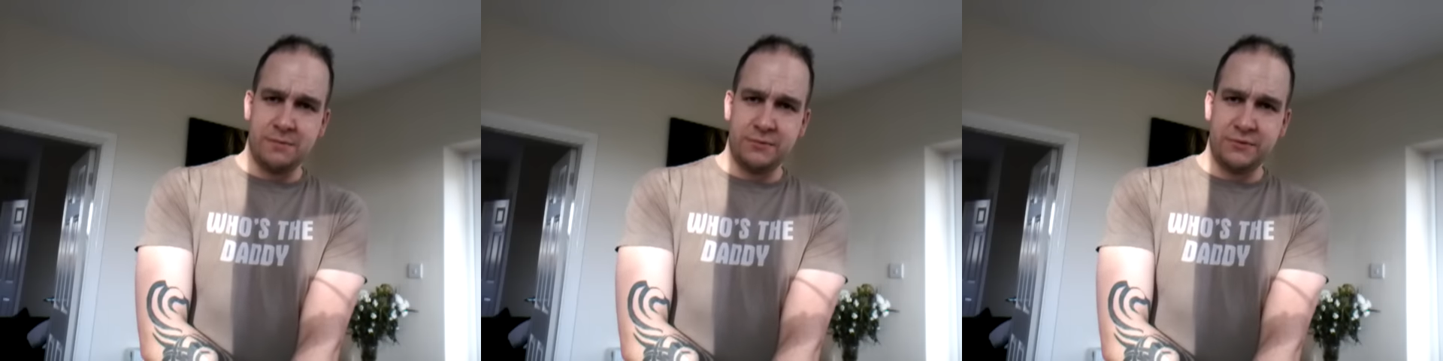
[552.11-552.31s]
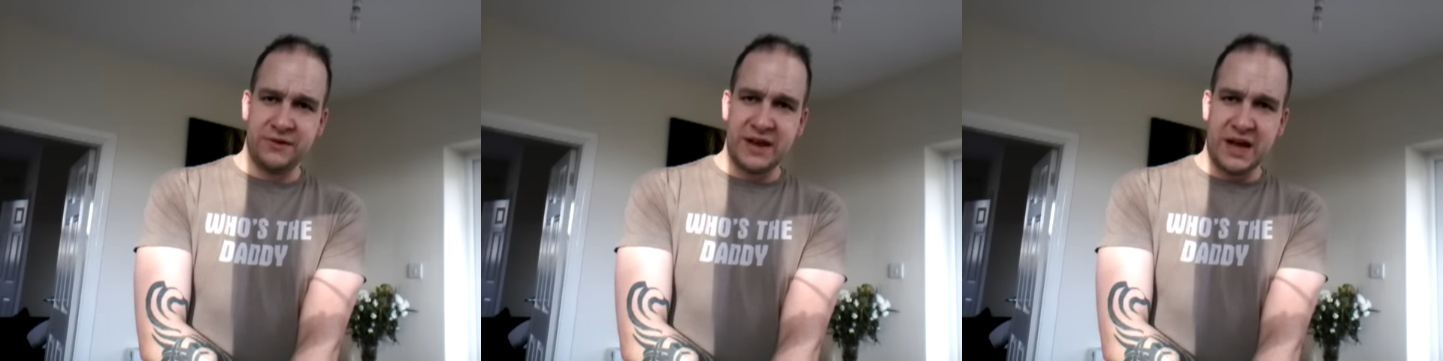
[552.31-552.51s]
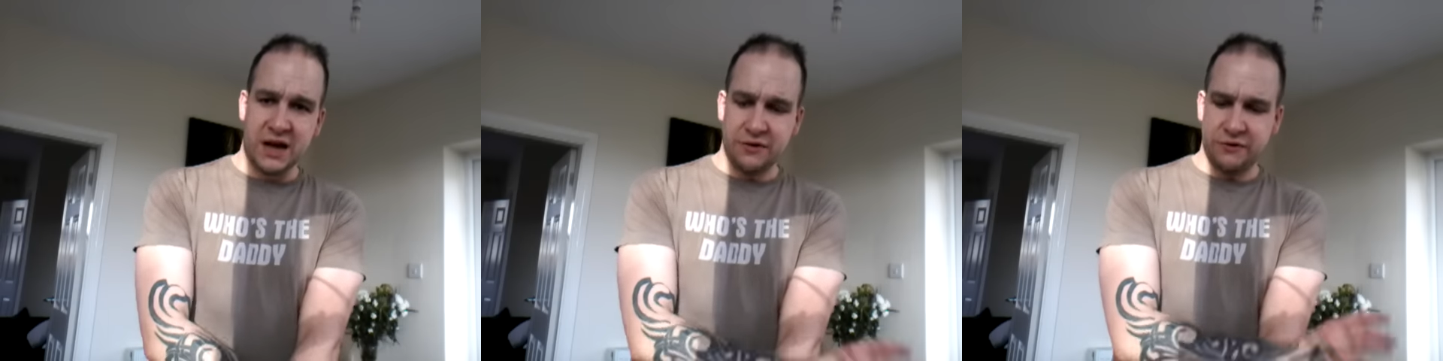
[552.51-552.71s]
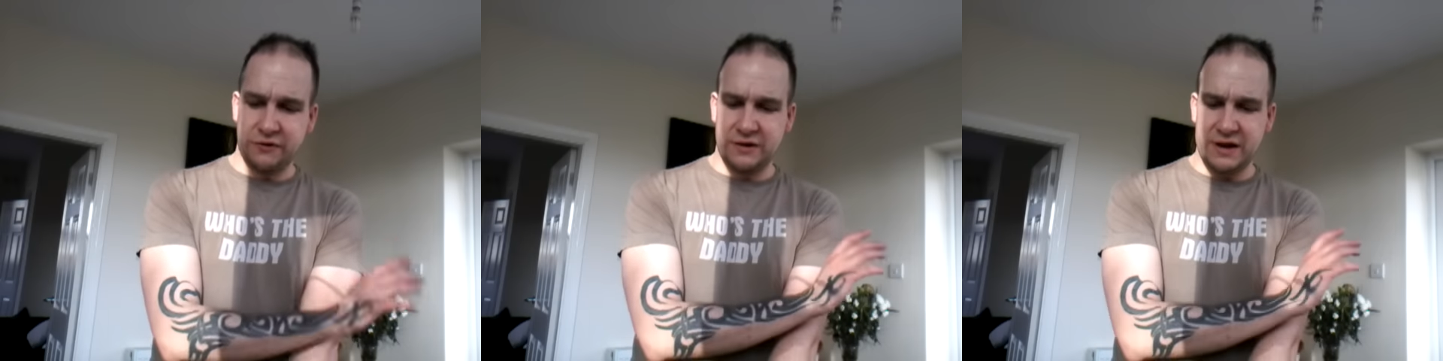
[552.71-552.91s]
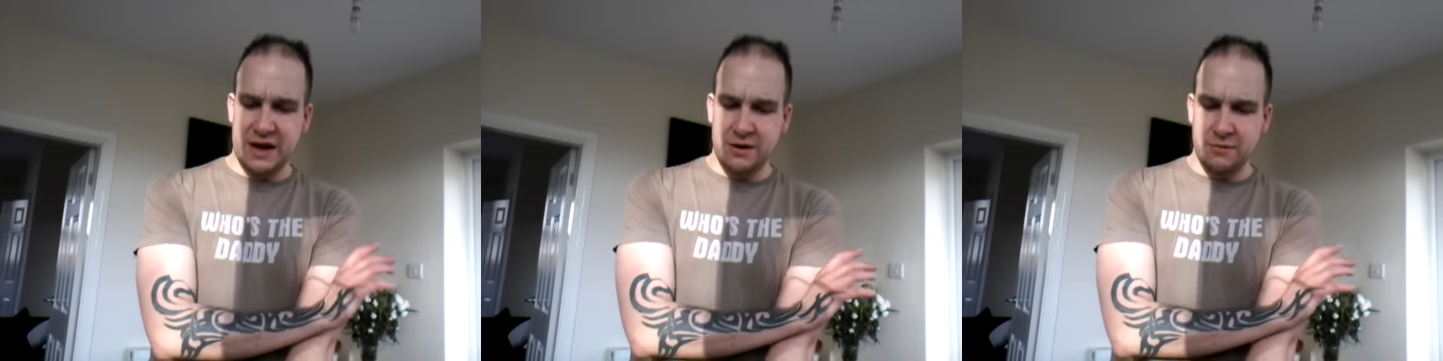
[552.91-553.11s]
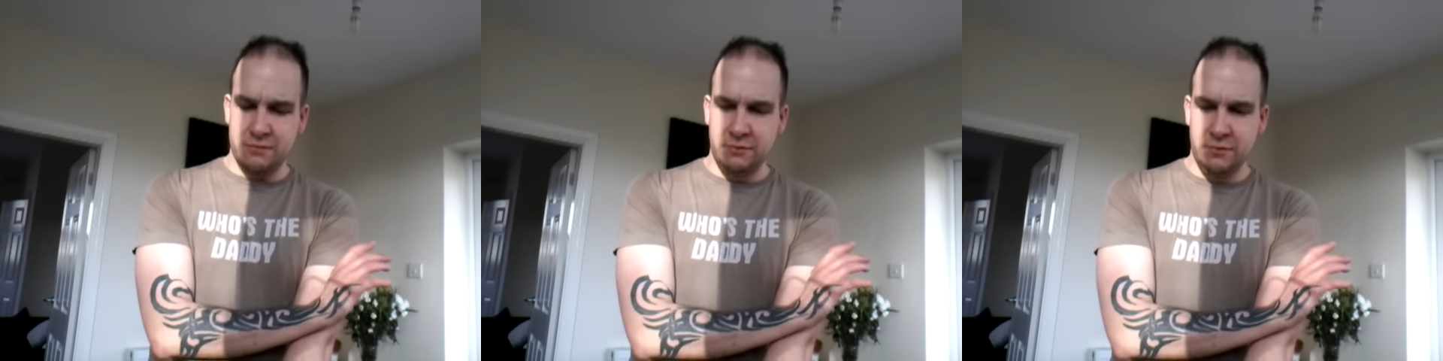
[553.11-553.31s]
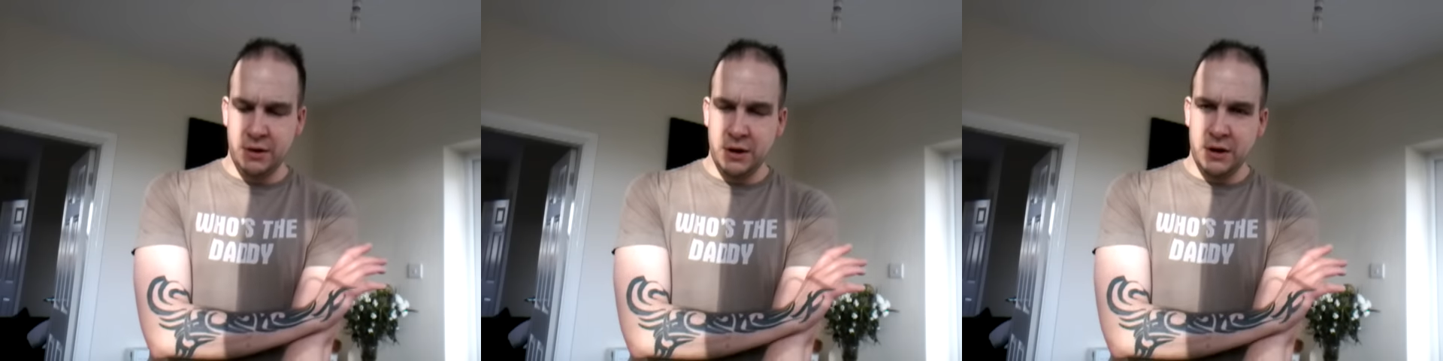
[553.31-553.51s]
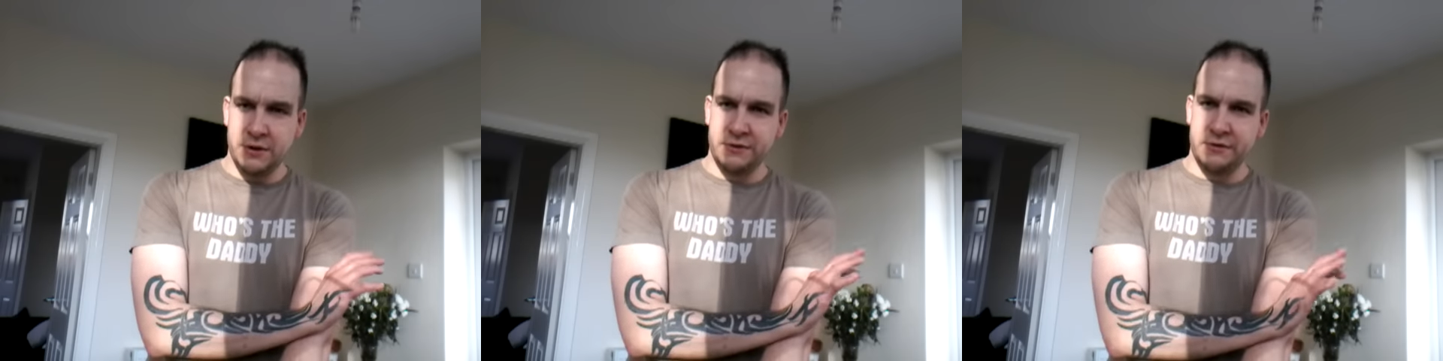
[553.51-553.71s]
stash down
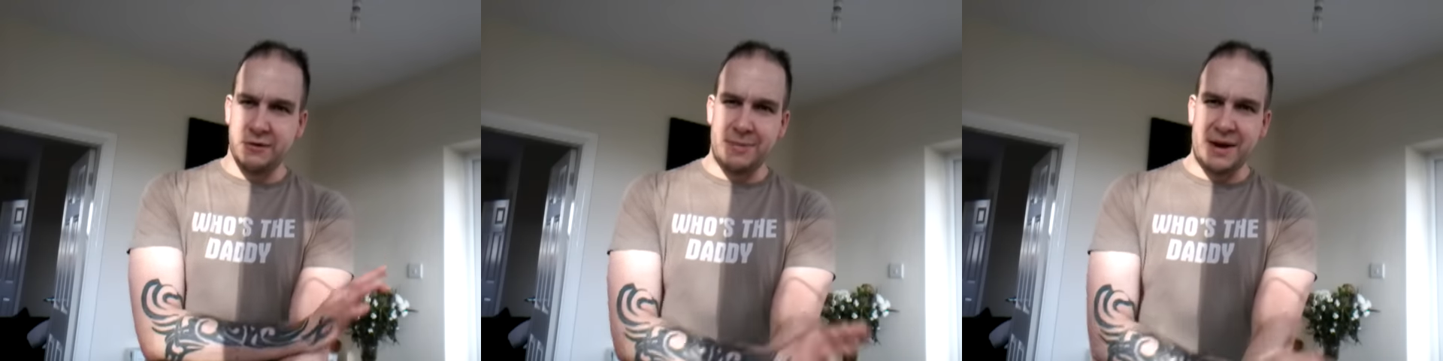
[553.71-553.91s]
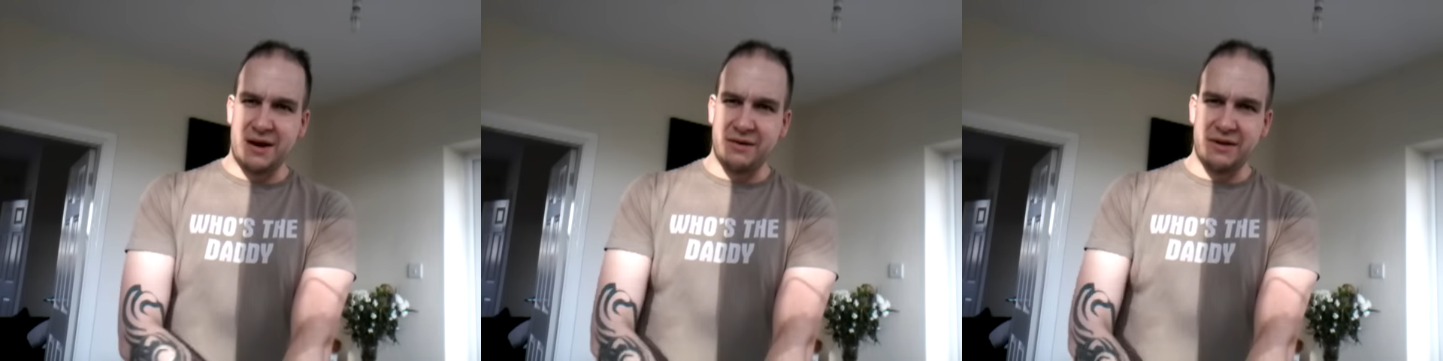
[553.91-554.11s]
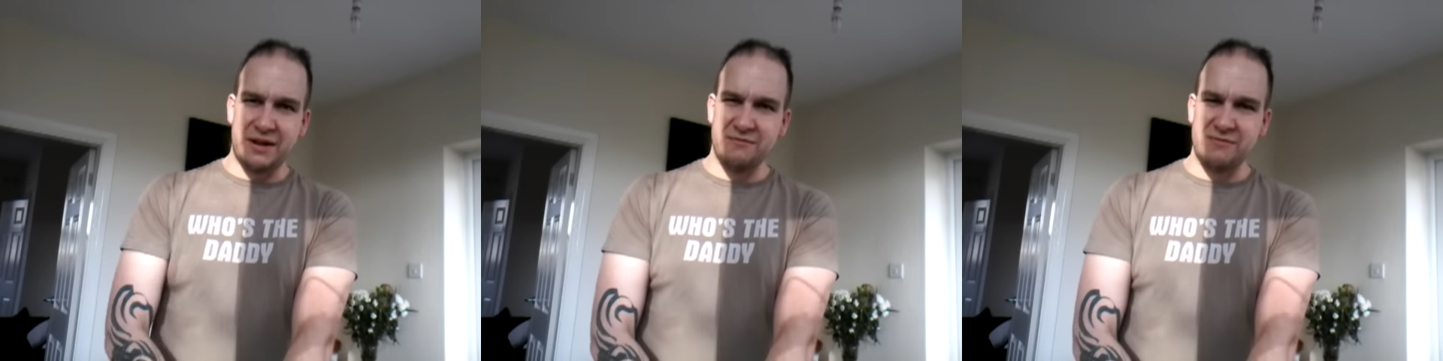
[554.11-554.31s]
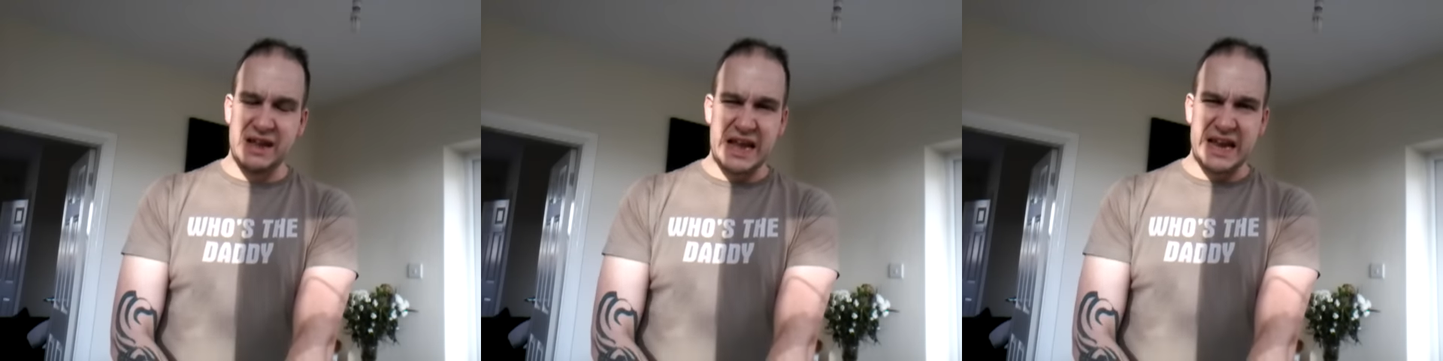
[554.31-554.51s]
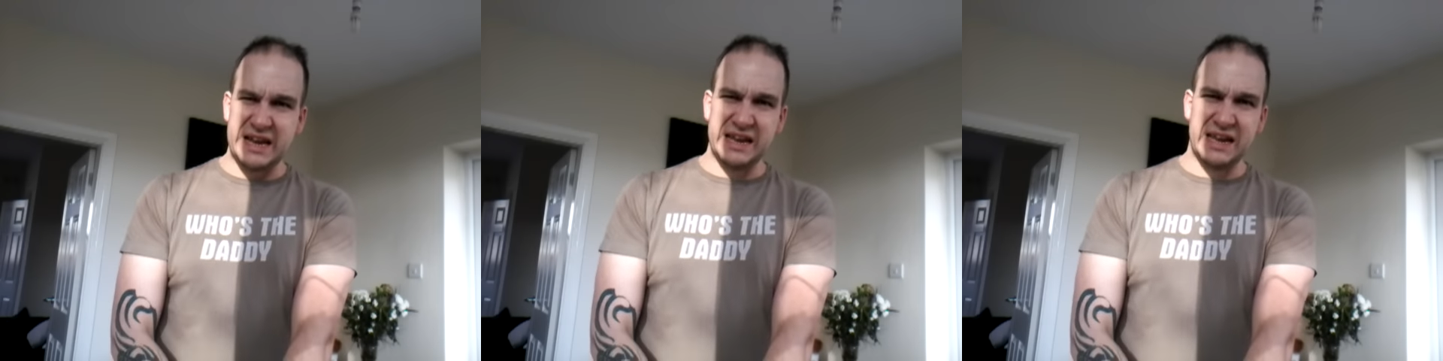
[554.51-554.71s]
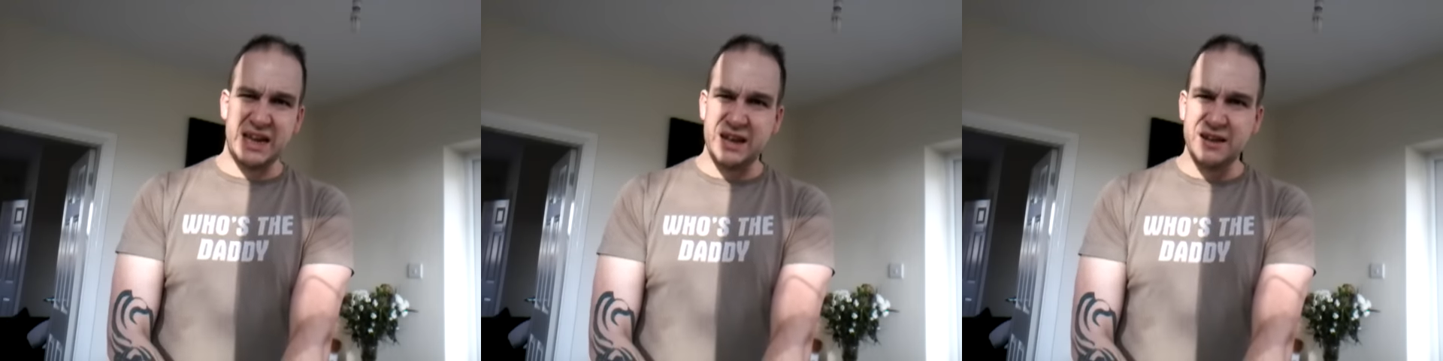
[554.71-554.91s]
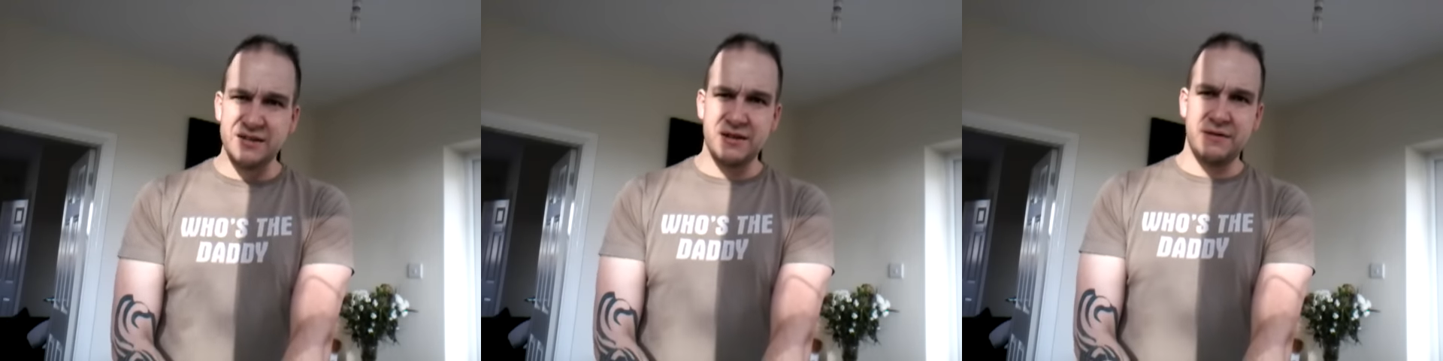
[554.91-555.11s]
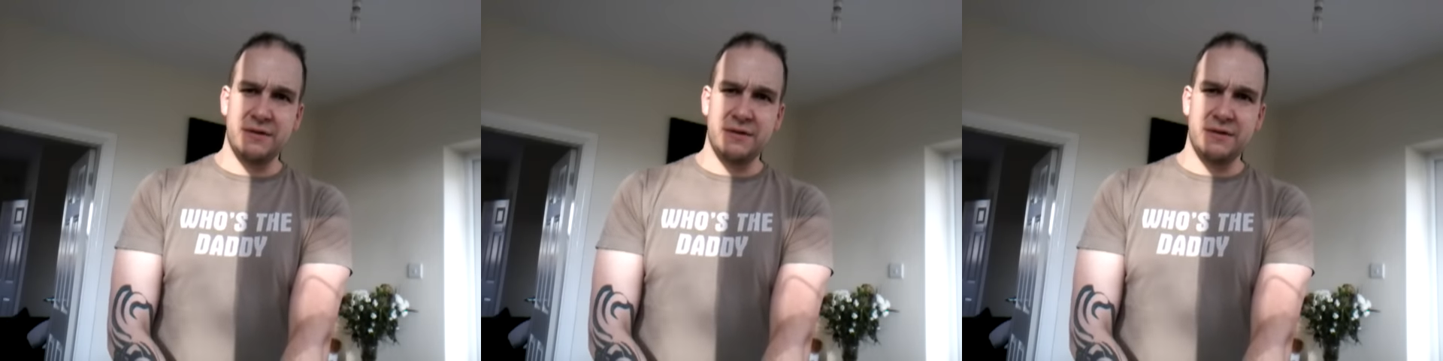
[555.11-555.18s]
to about 8 kits,